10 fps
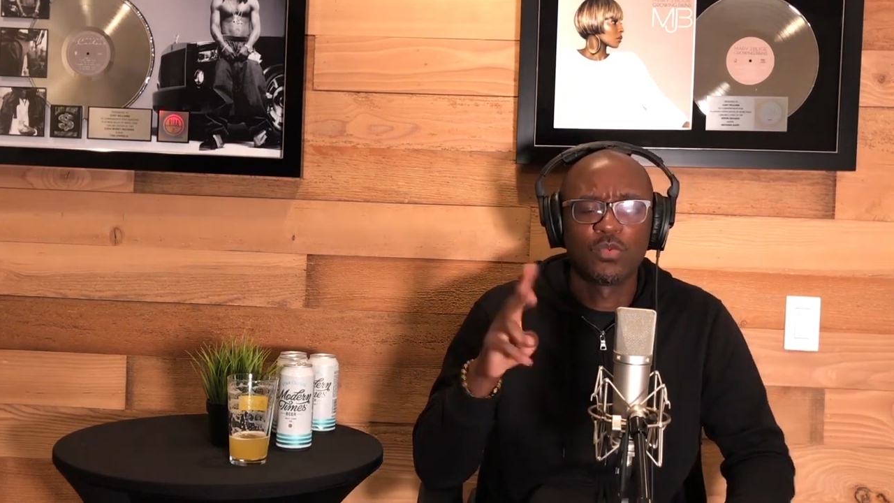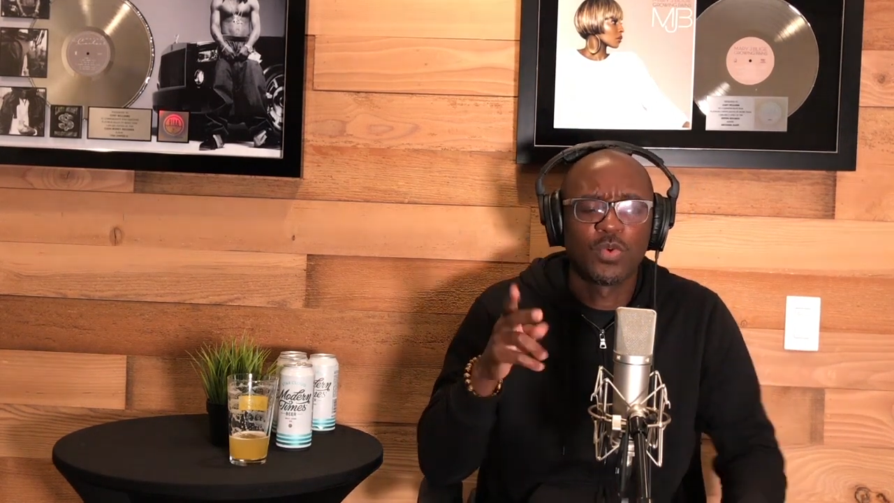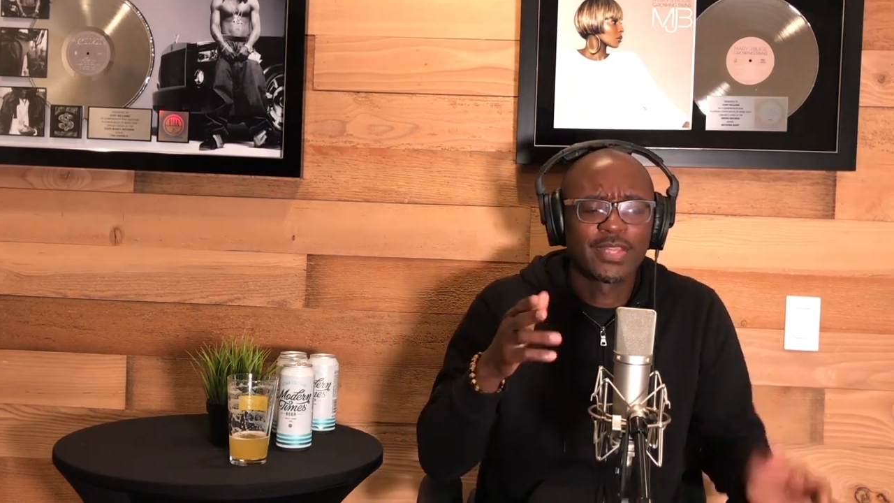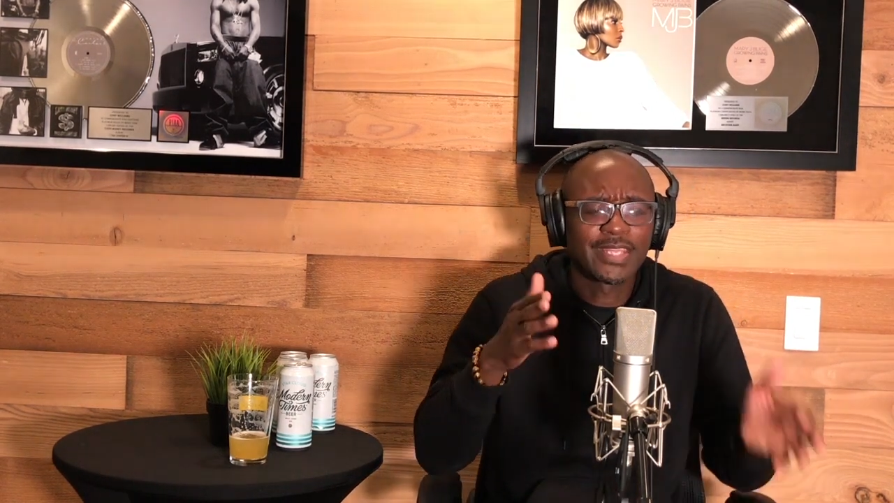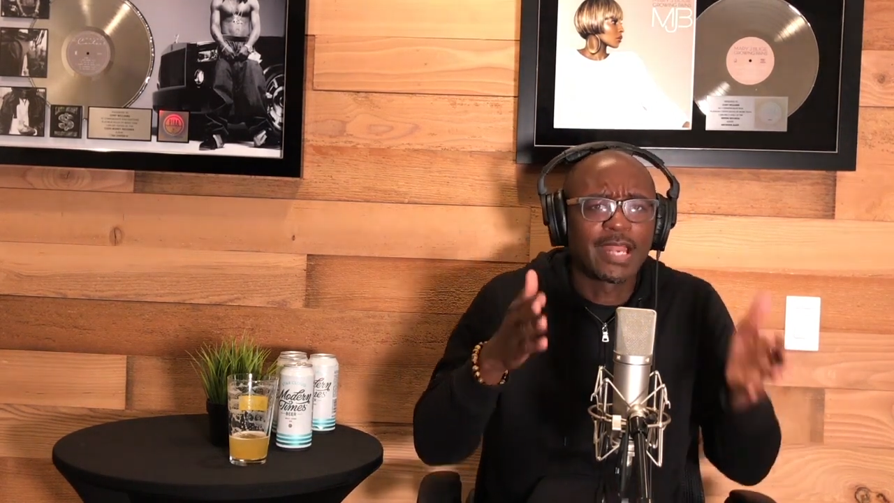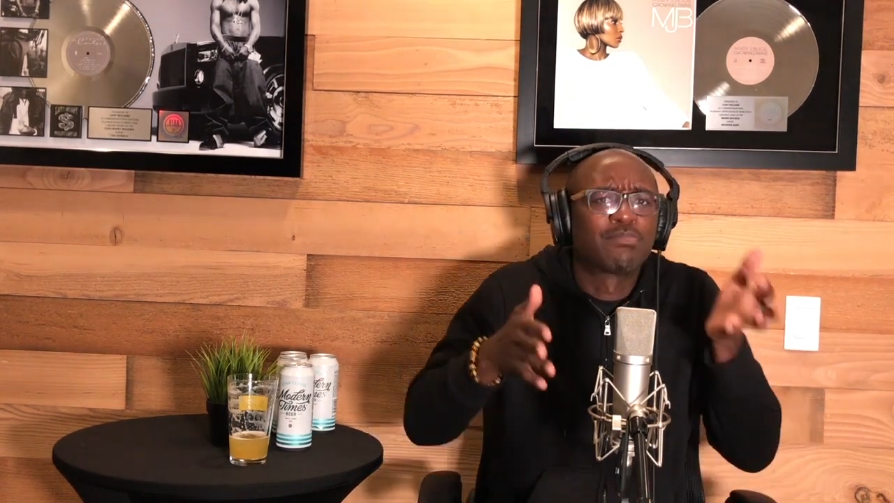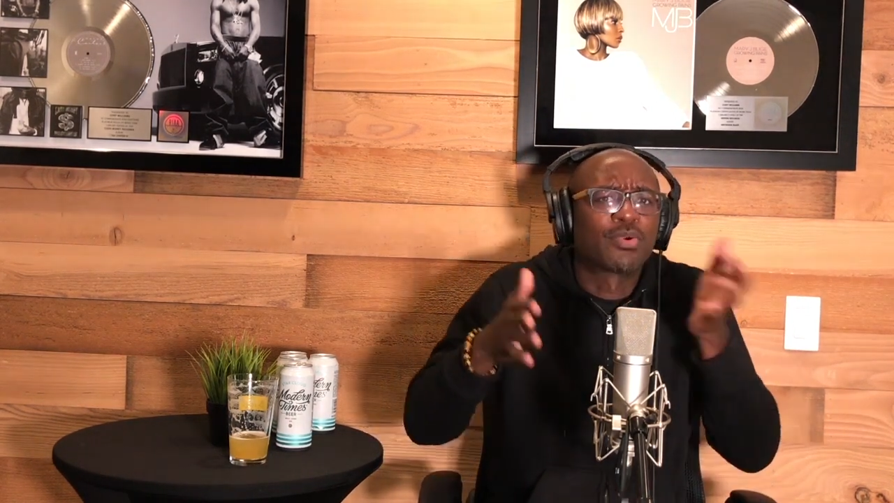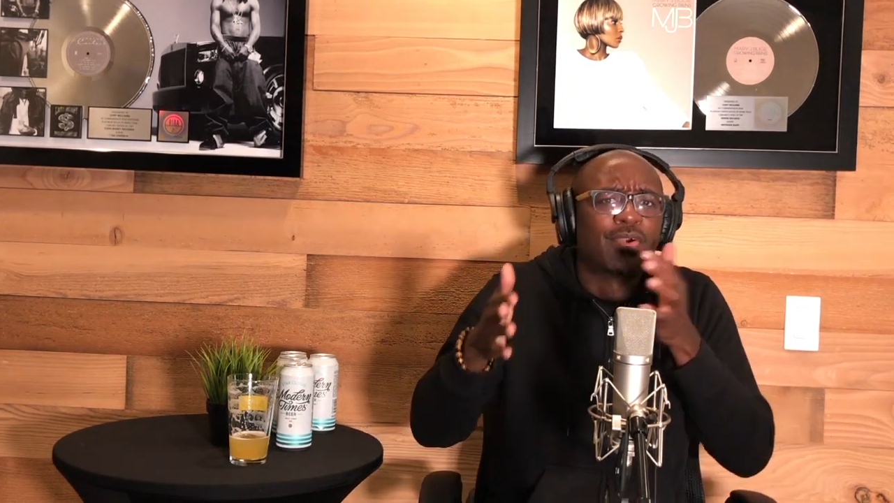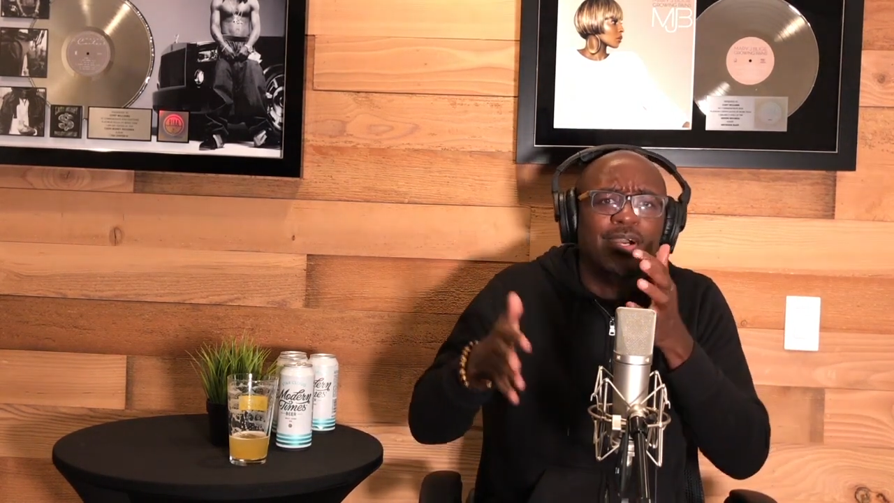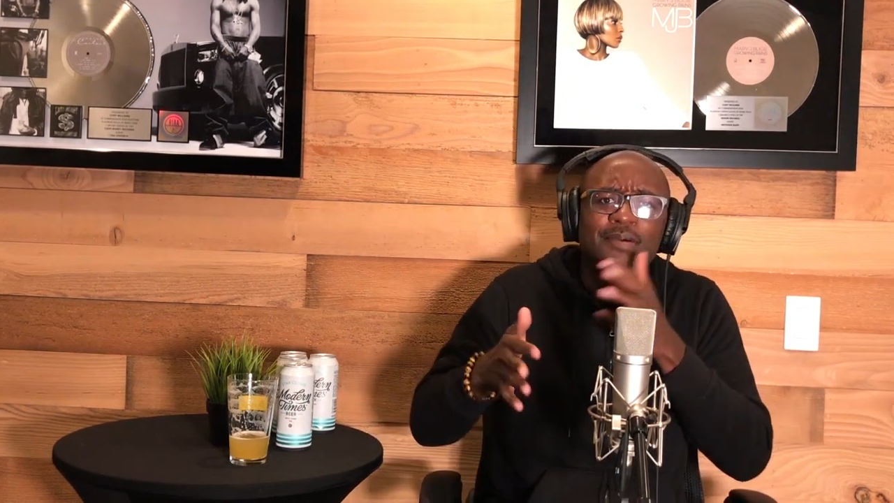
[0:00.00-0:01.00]
One that I
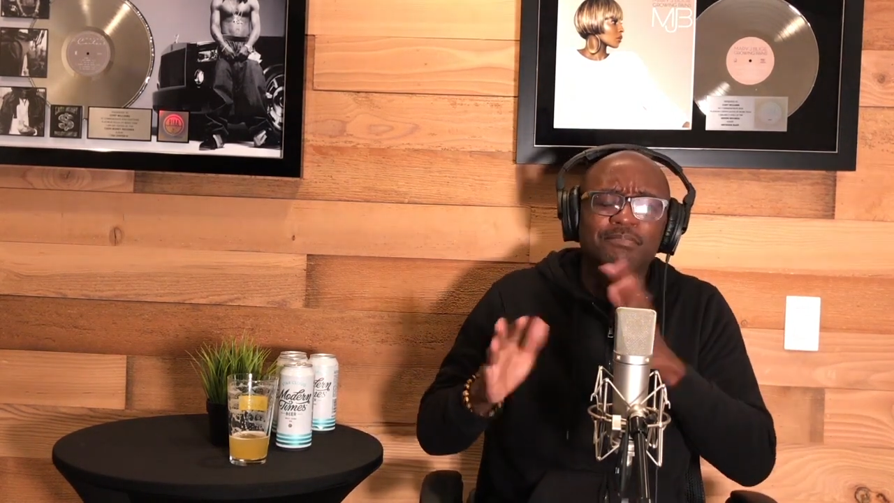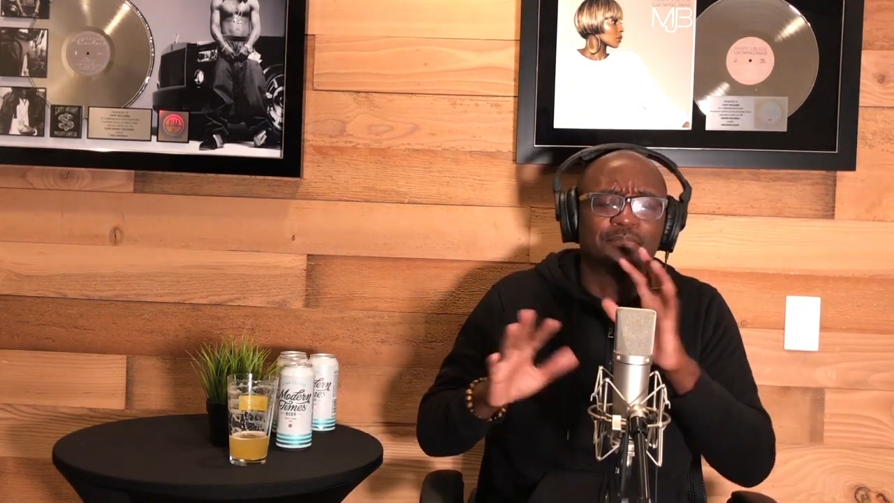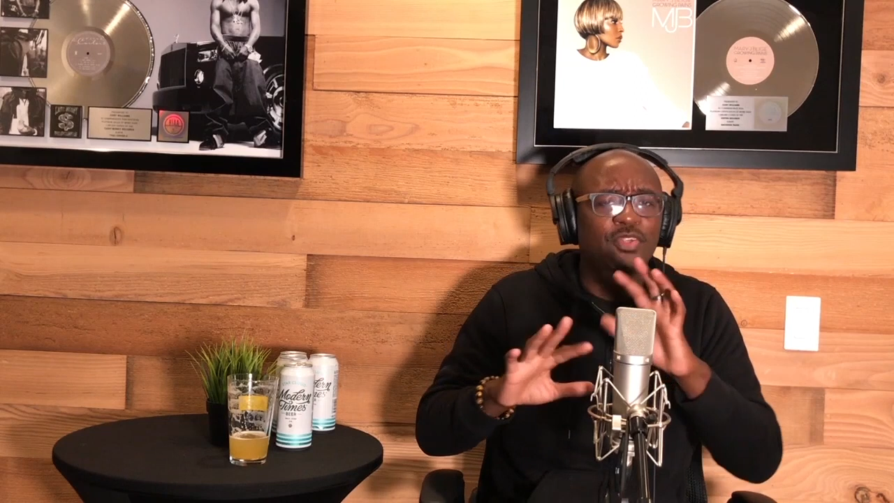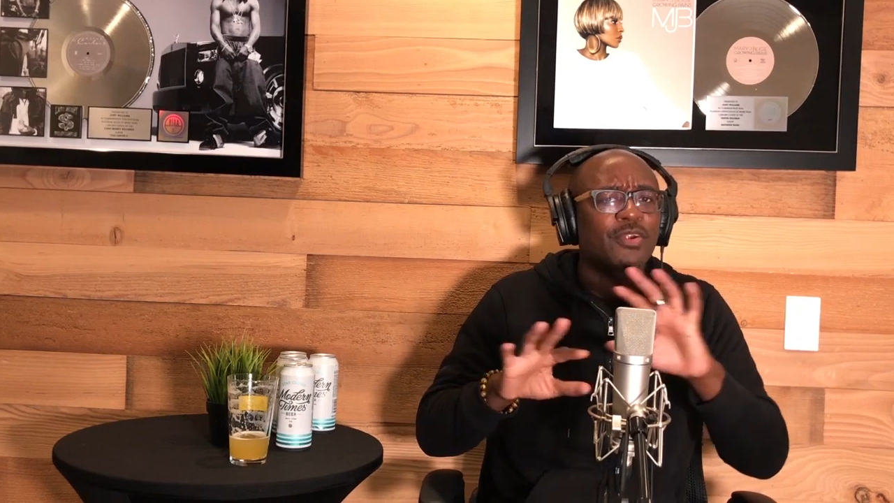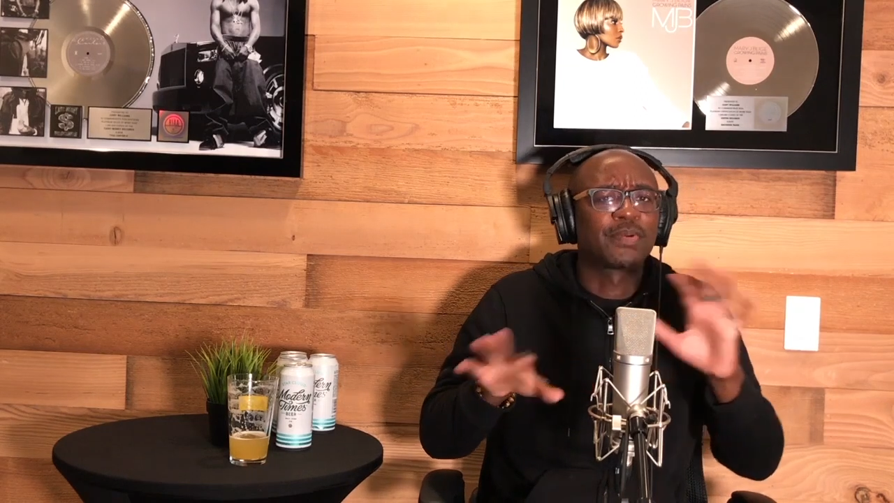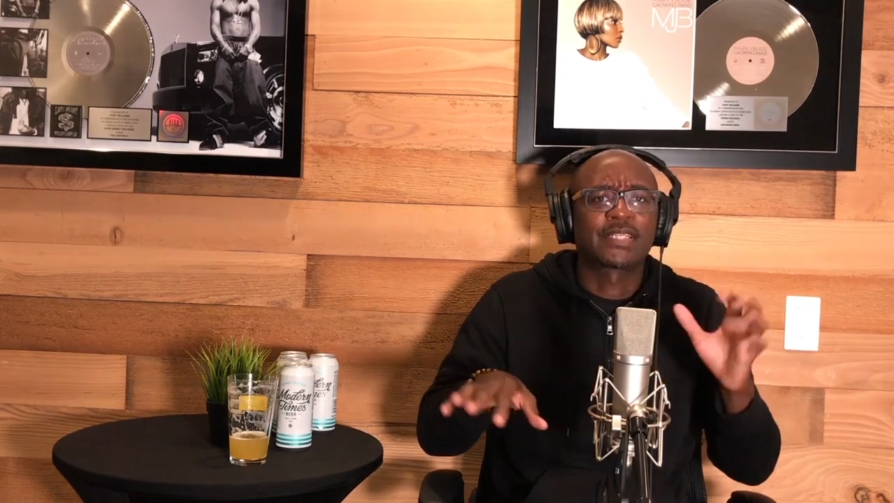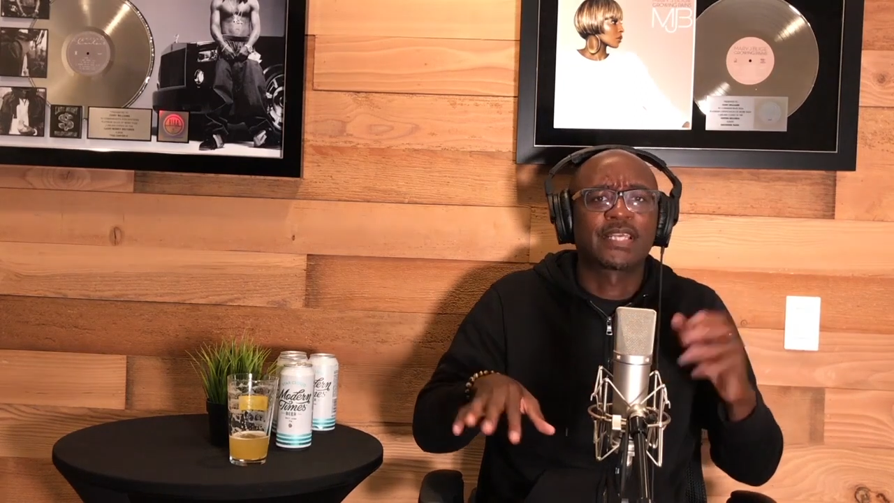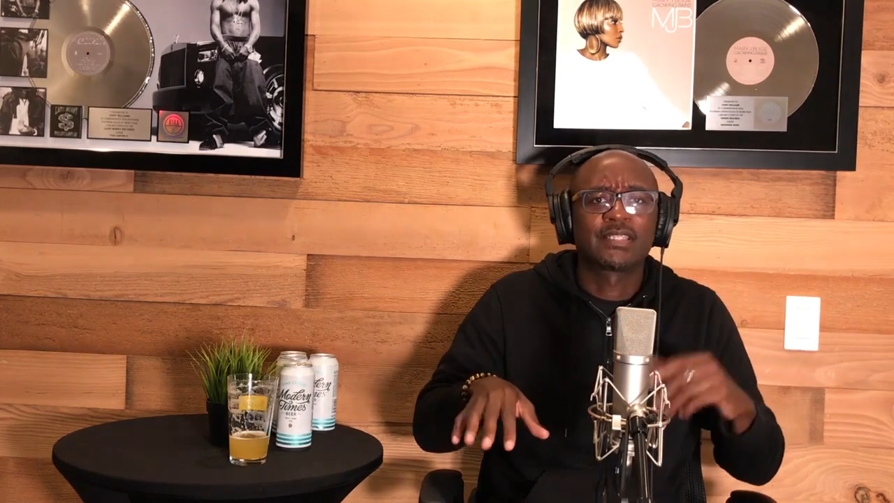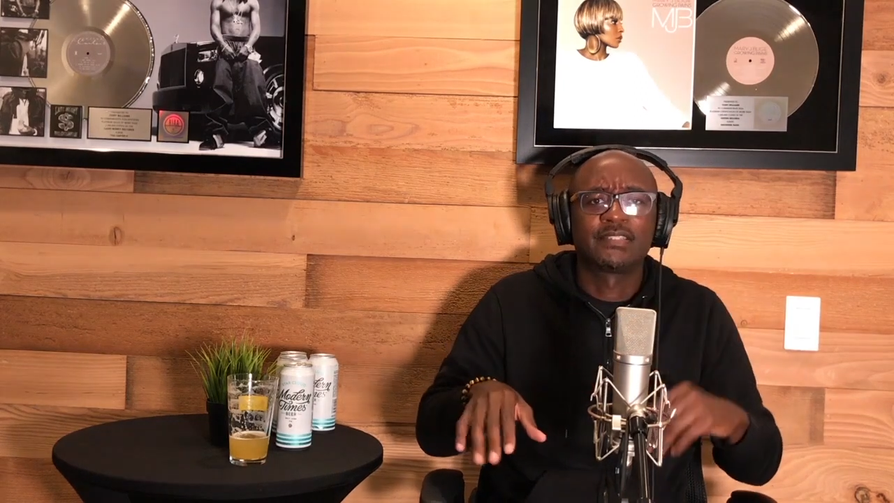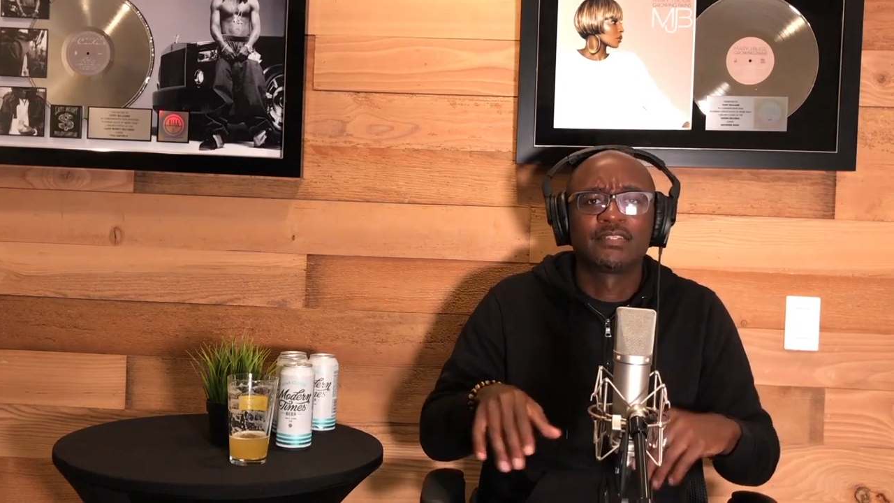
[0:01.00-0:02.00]
broke up. Sorry about
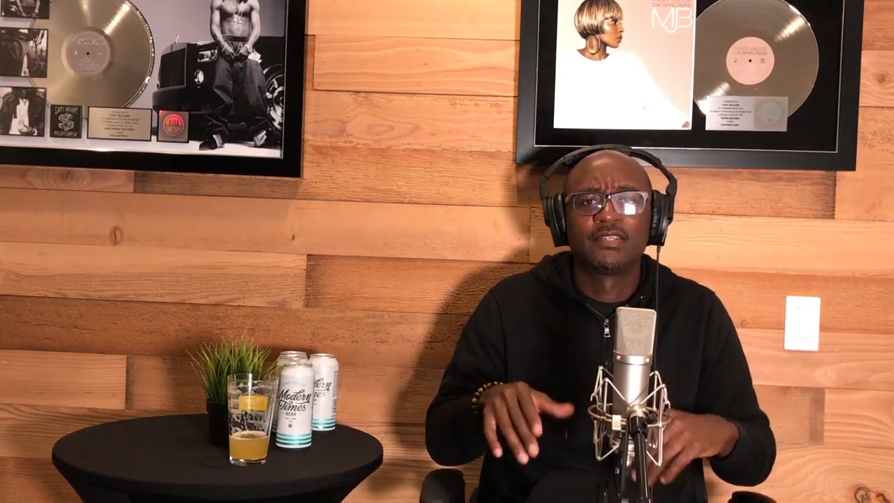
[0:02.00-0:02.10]
that.